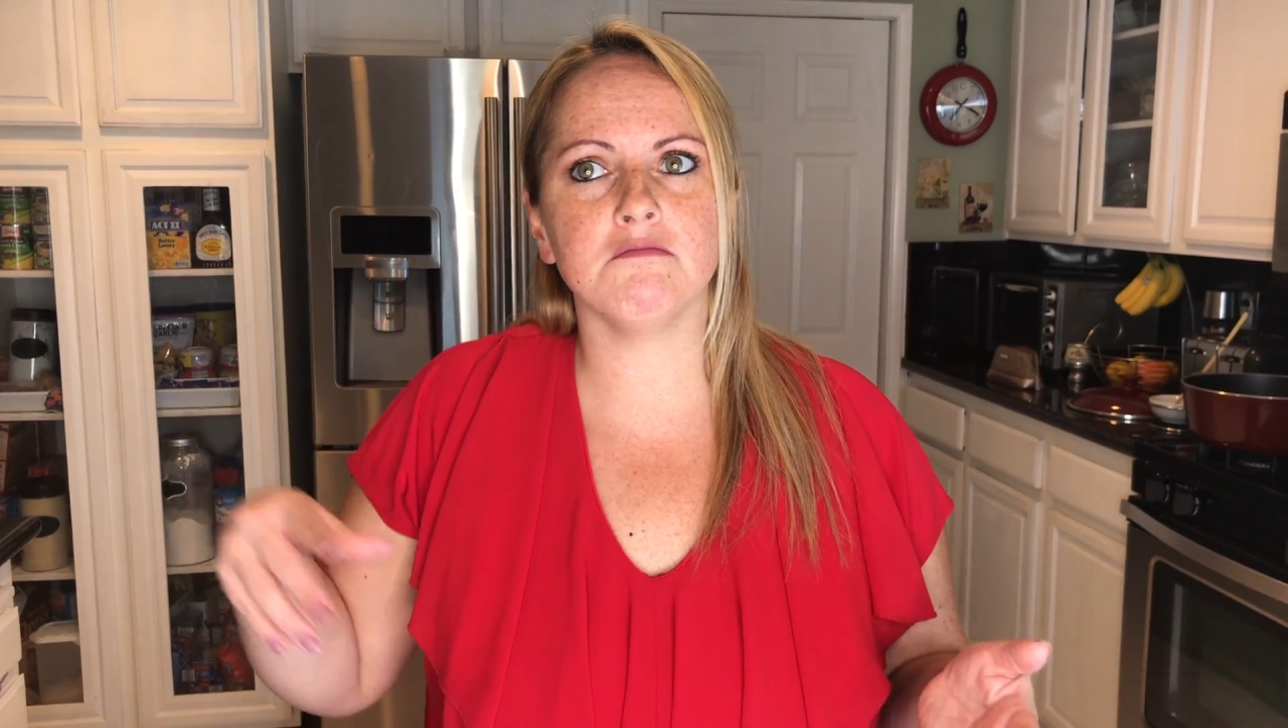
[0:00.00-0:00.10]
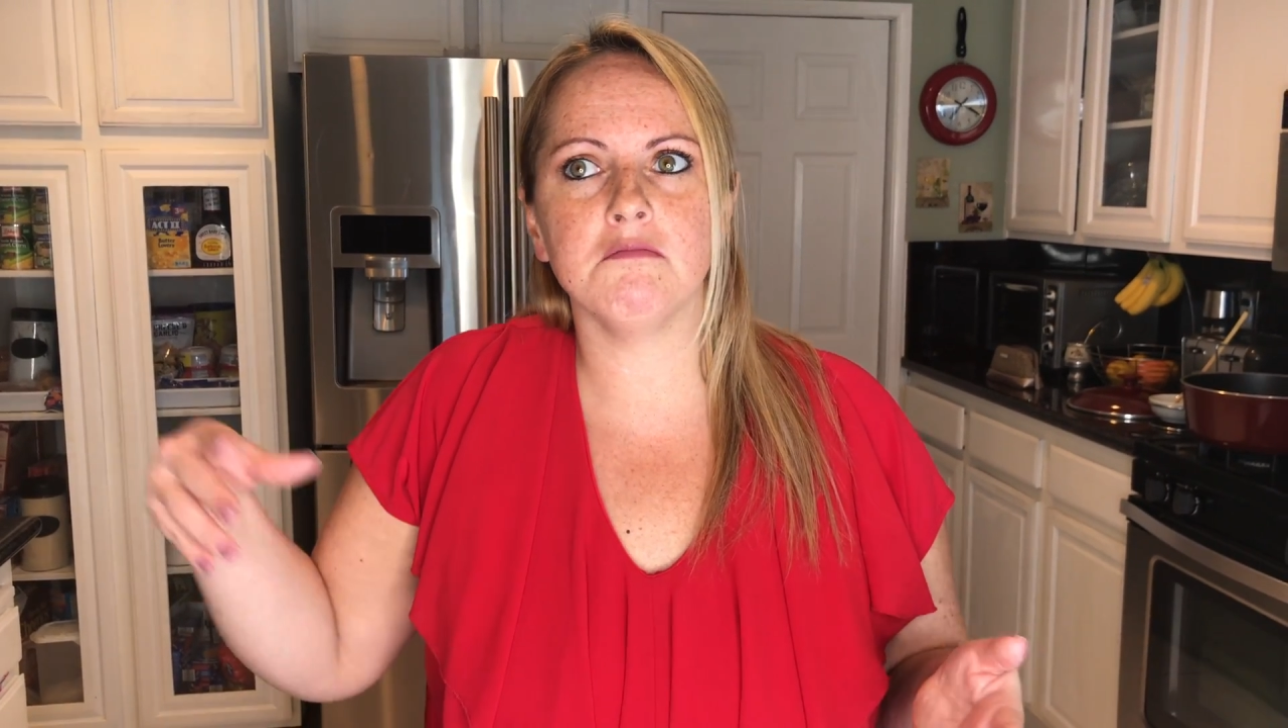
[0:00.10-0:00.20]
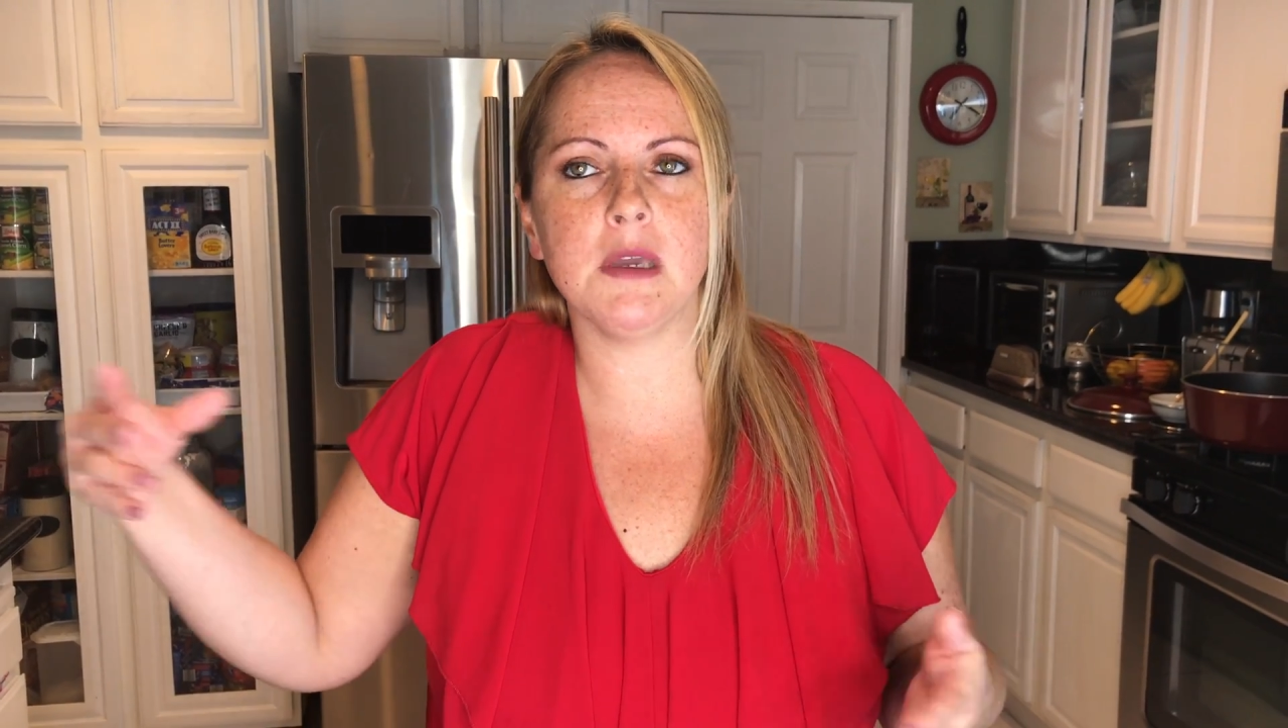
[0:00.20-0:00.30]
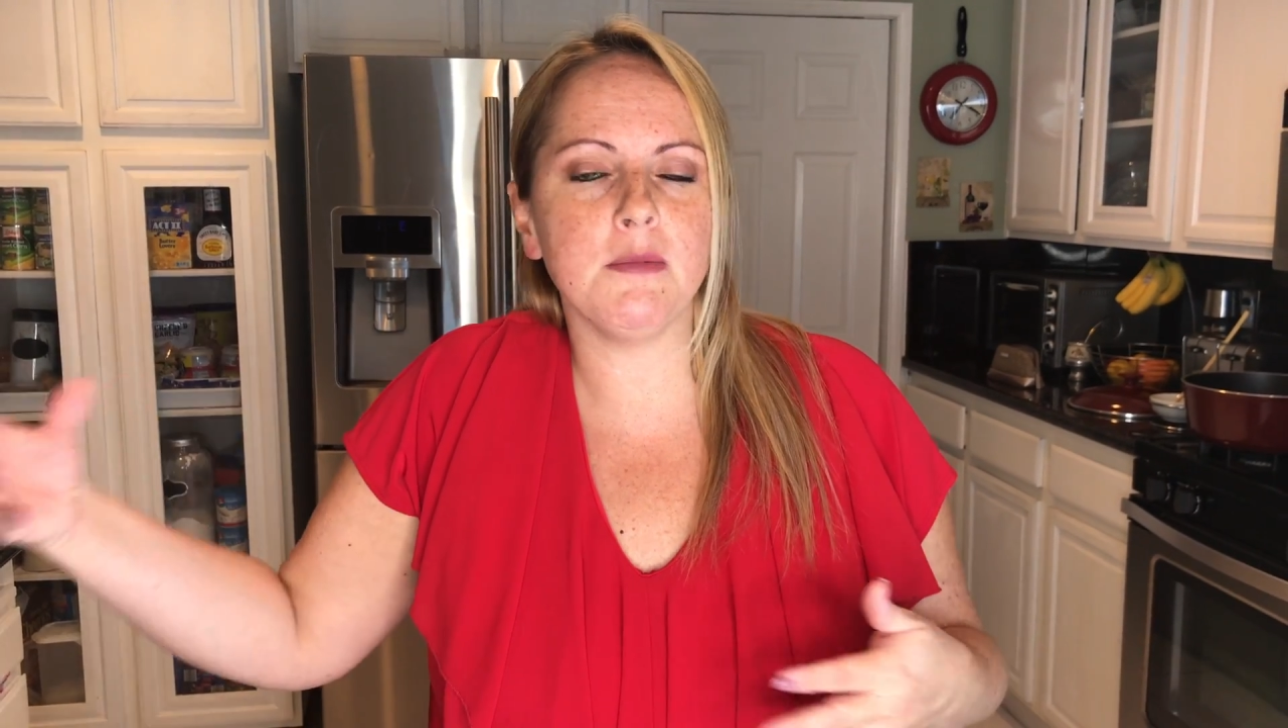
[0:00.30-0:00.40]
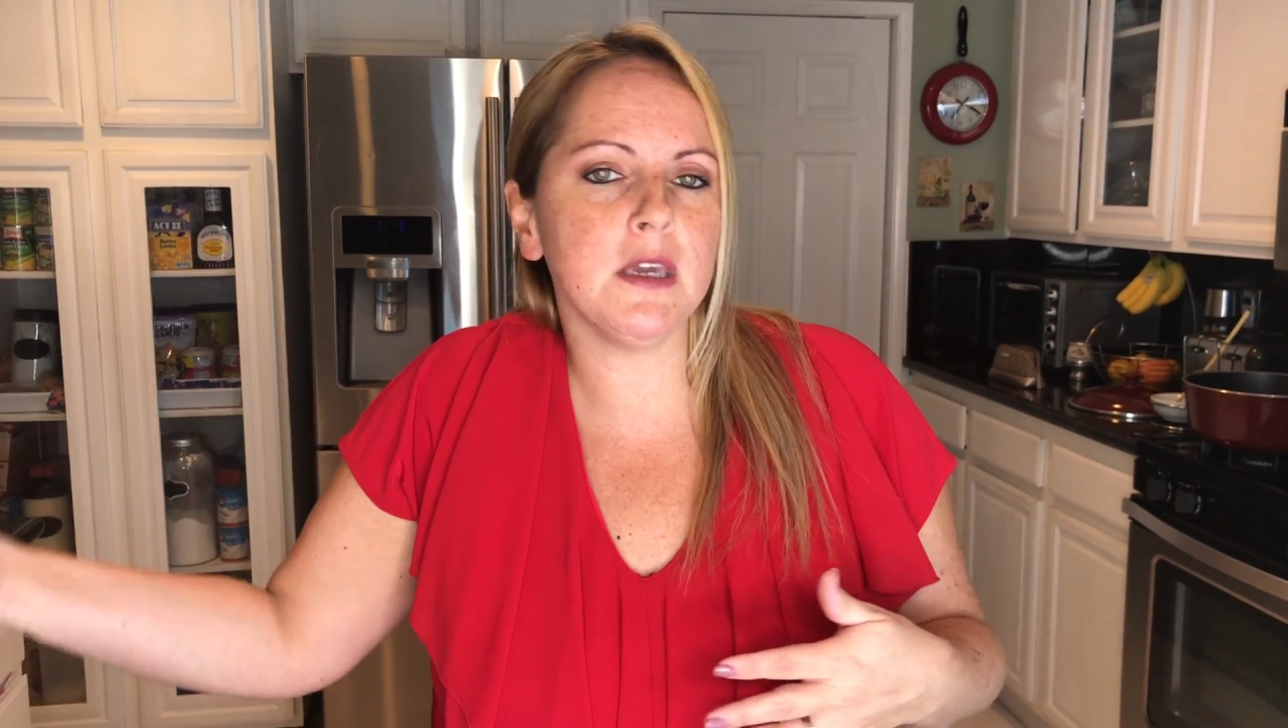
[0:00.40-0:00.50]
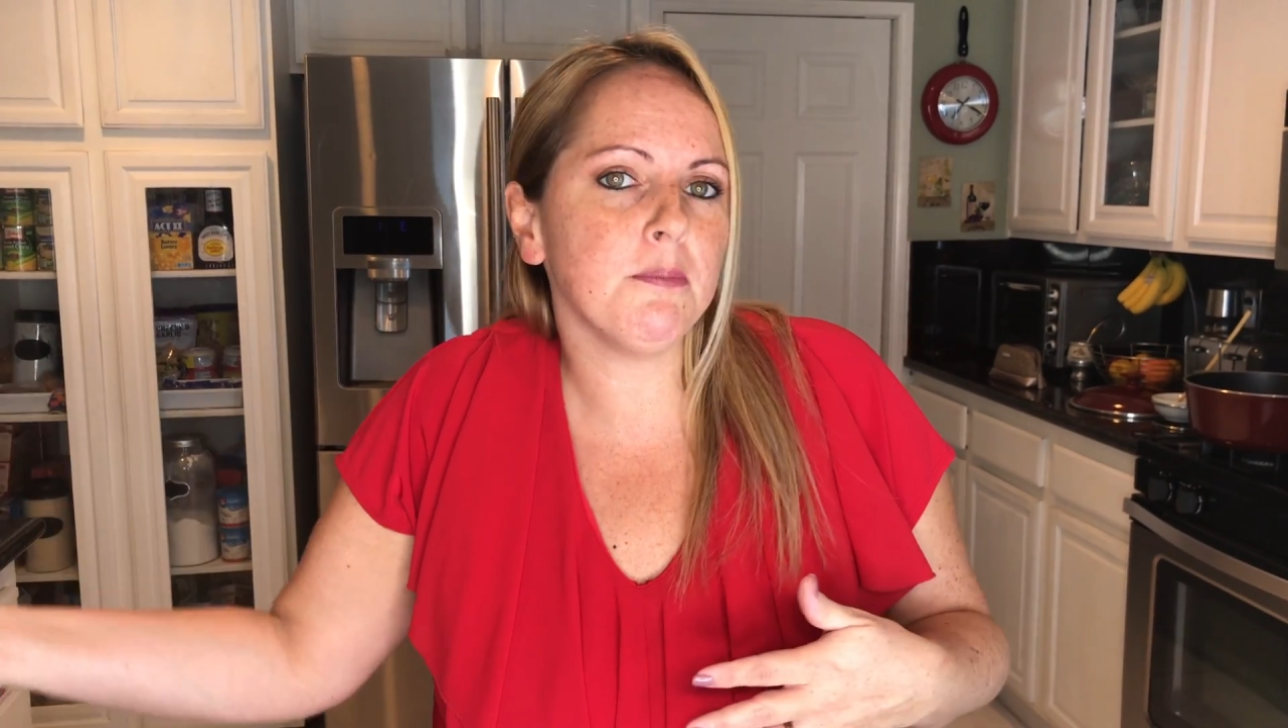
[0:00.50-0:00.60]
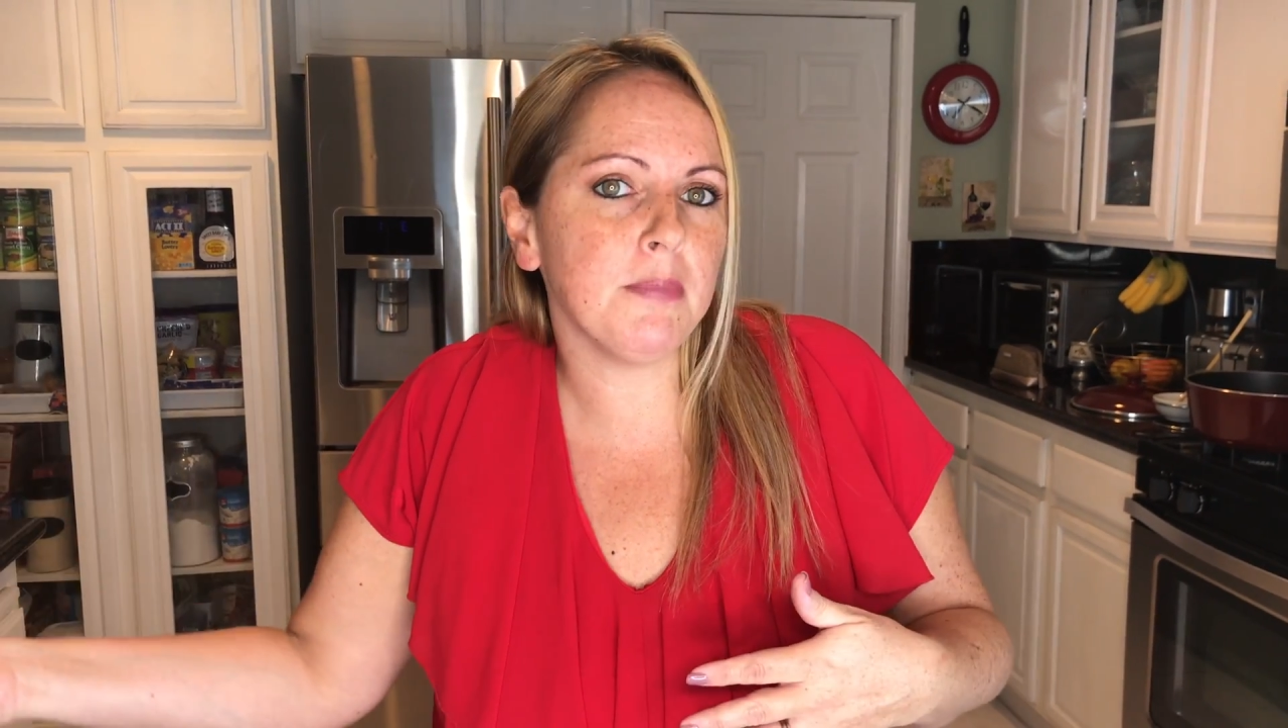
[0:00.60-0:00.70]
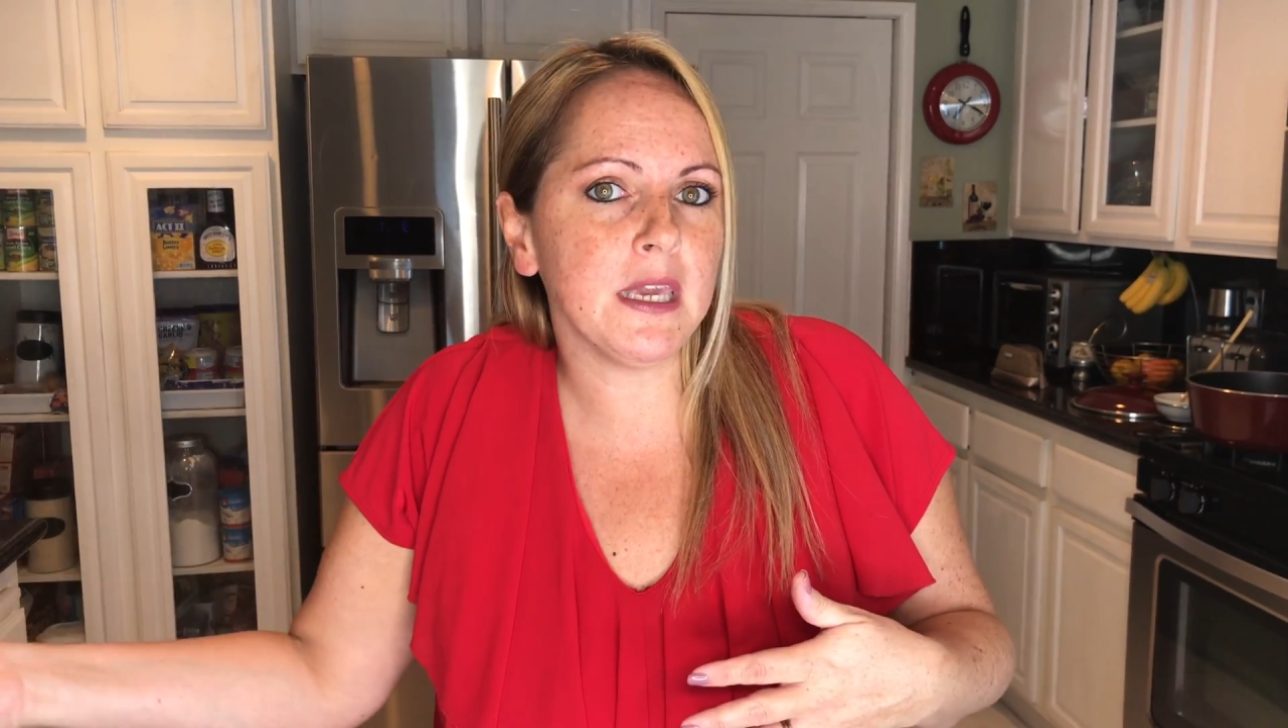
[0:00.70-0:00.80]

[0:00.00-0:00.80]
serve it with